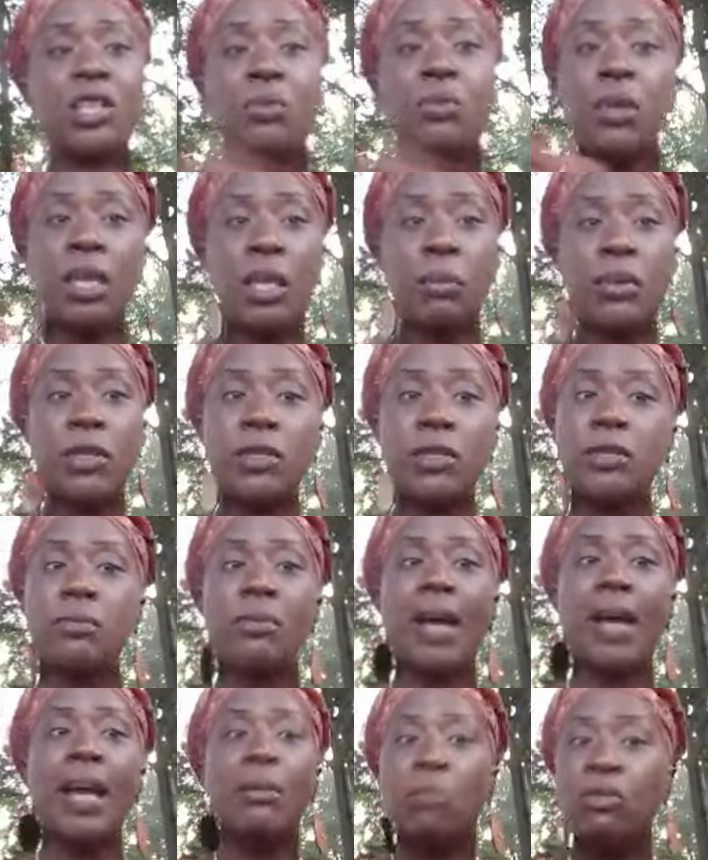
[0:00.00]
But keep this in
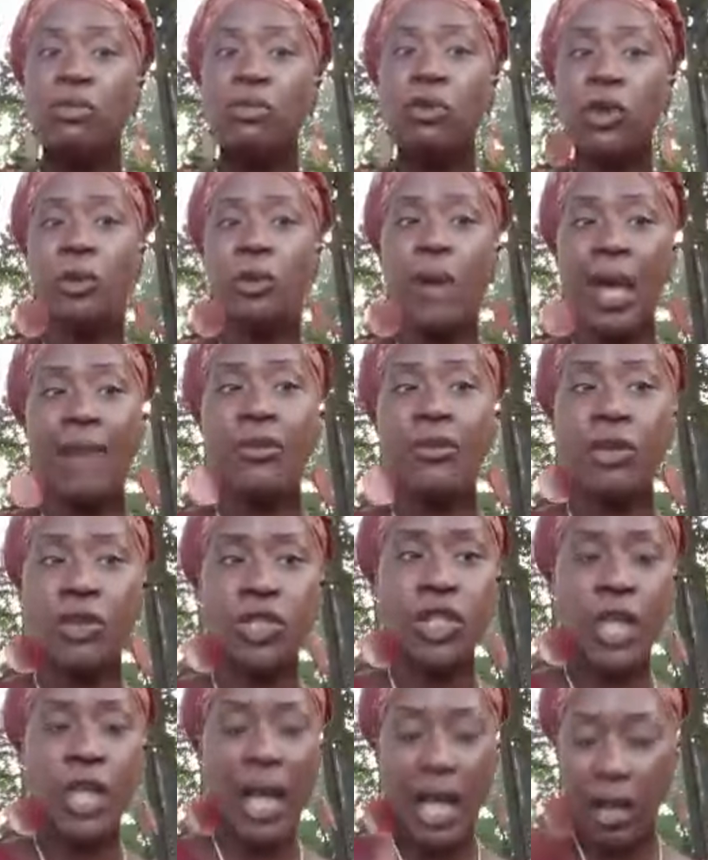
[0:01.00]
mind before you have your
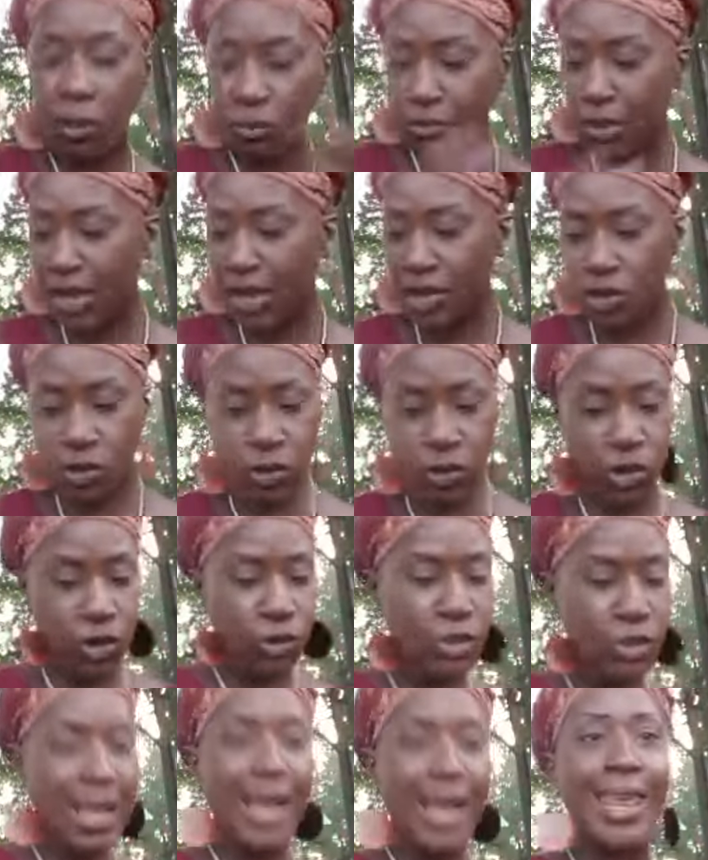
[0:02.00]
child, make sure you
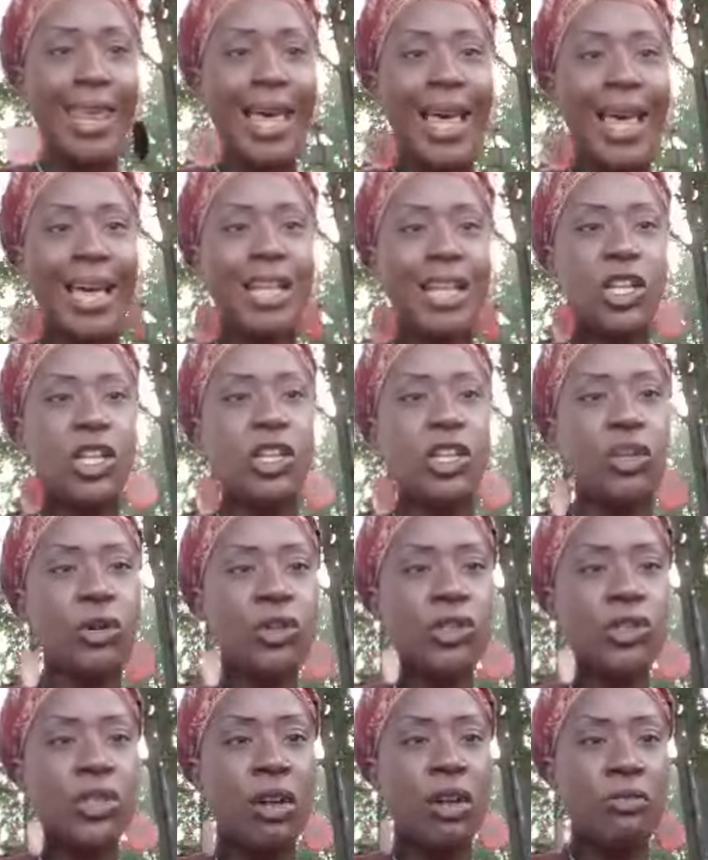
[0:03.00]
align
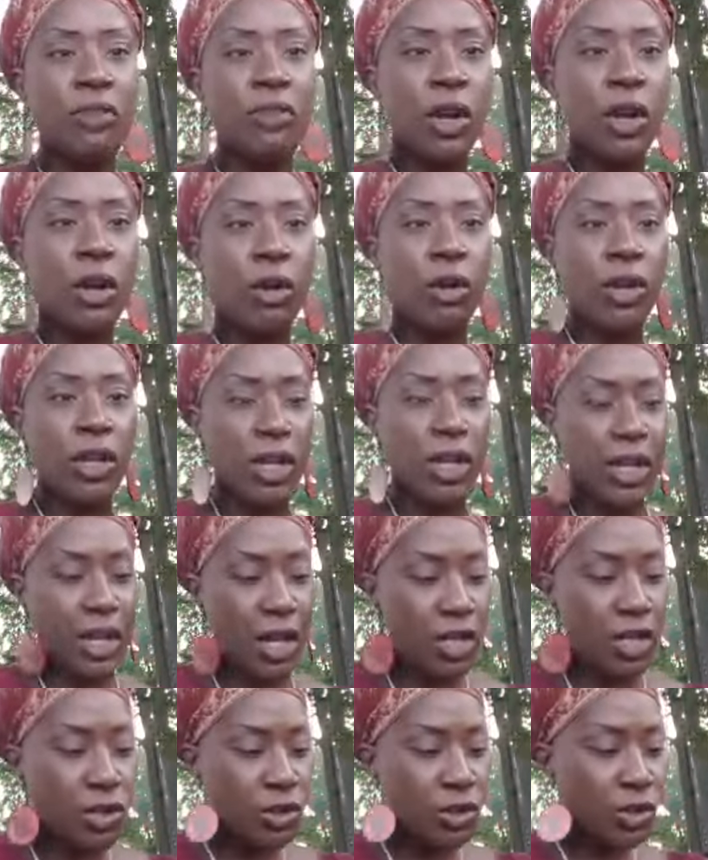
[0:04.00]
yourself allodially
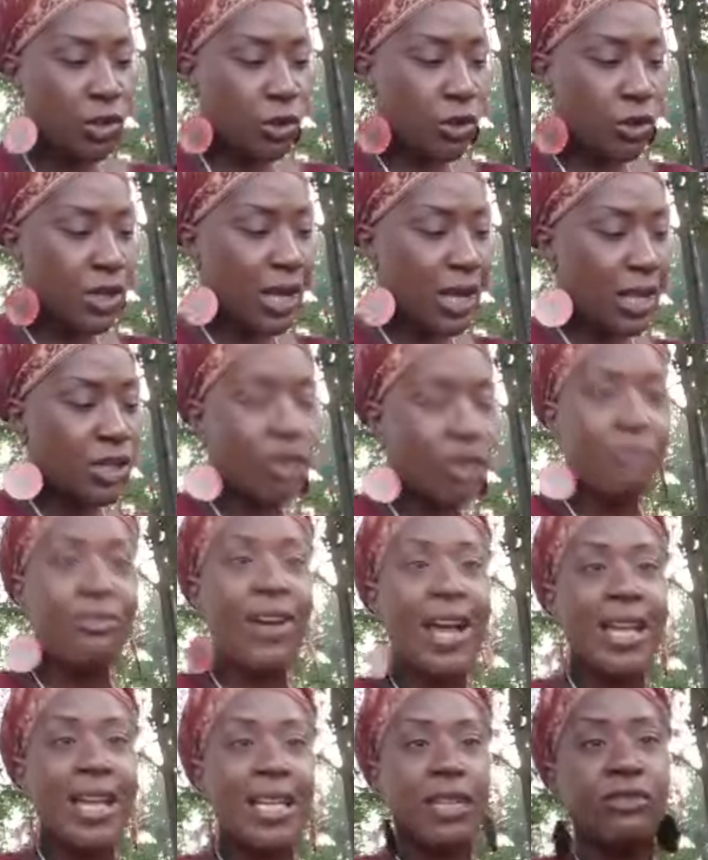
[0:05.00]
under your your
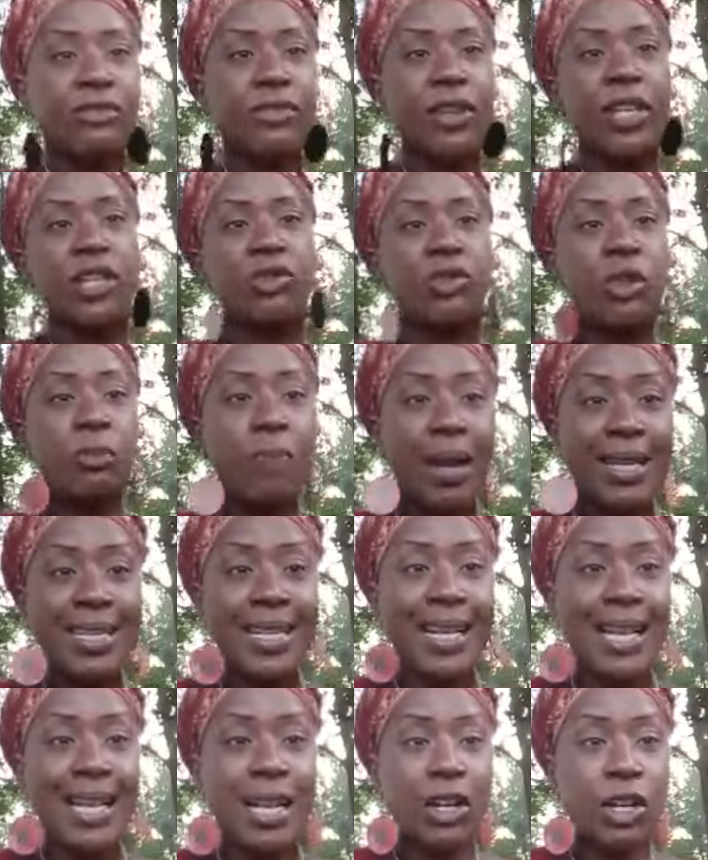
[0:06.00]
vine and fig tree by
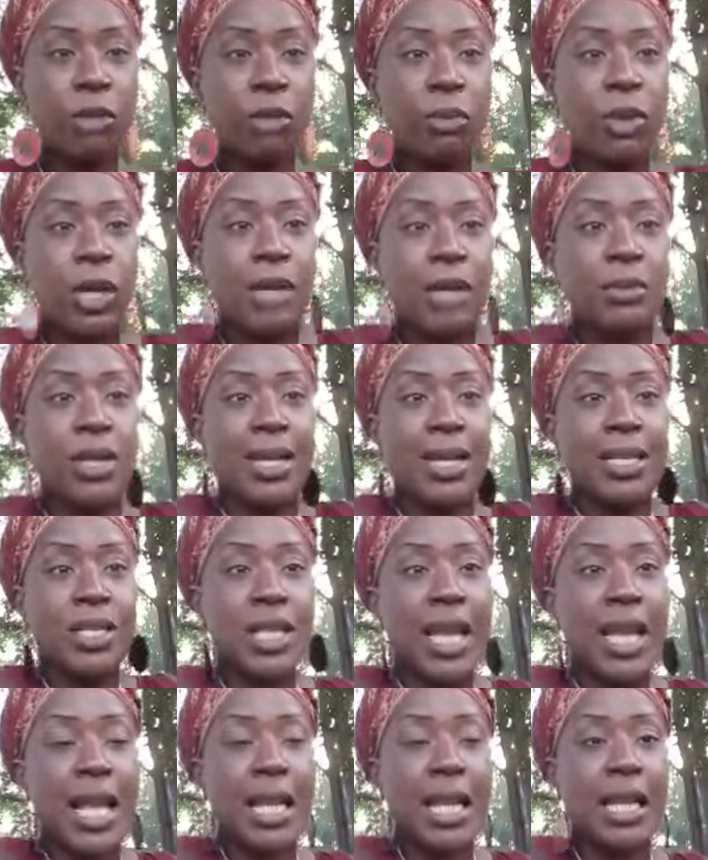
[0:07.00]
declaring and proclaiming your
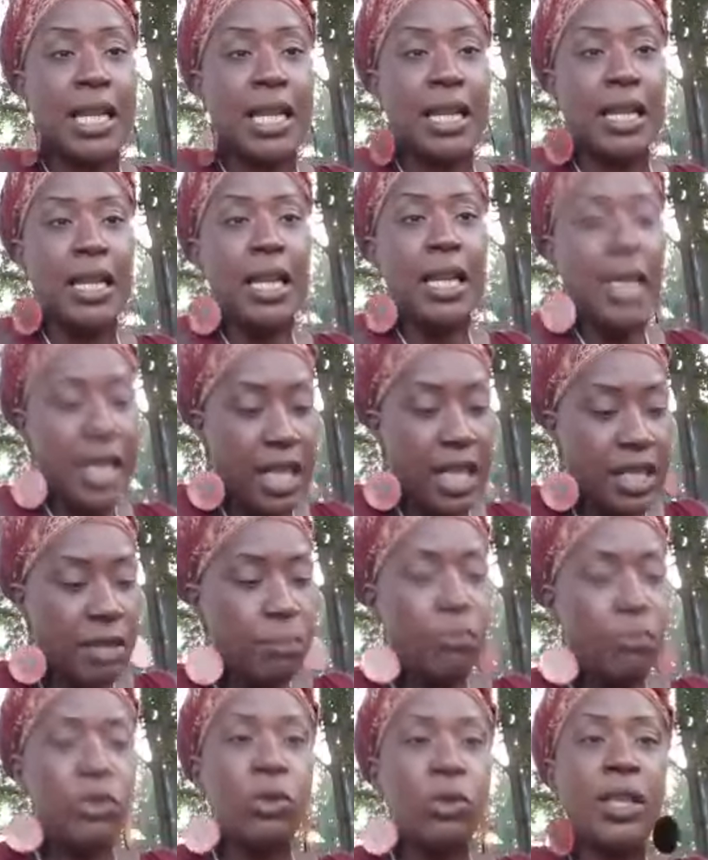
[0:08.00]
nationality, and then
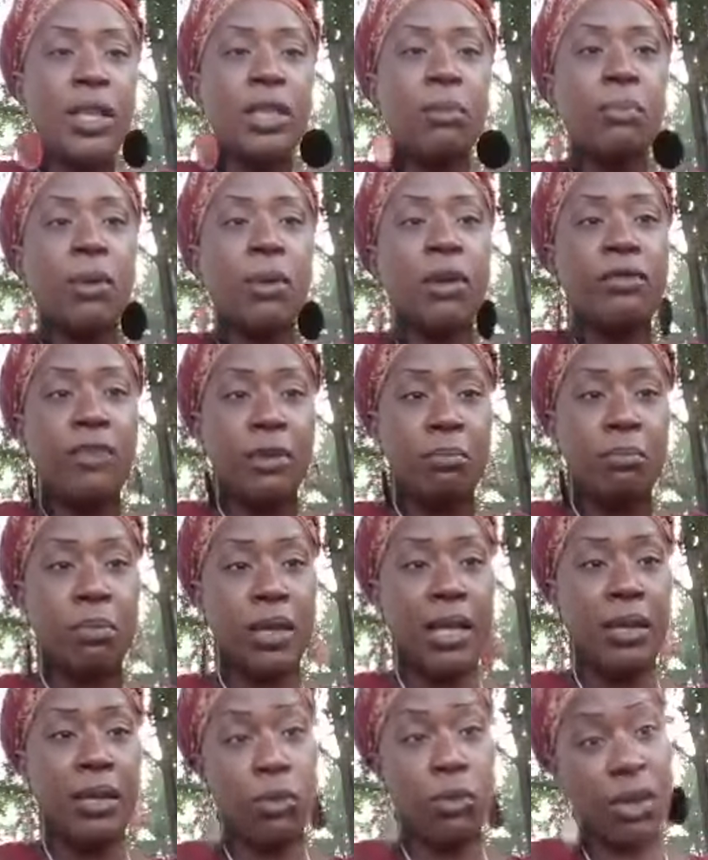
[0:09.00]
doing the birthing
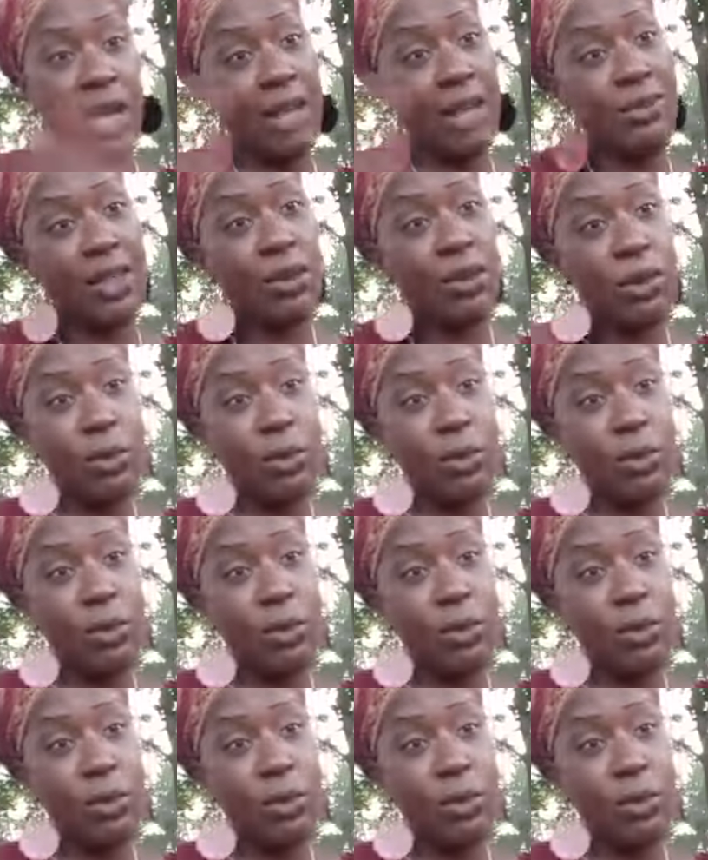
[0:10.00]
plan. We're gonna have that on the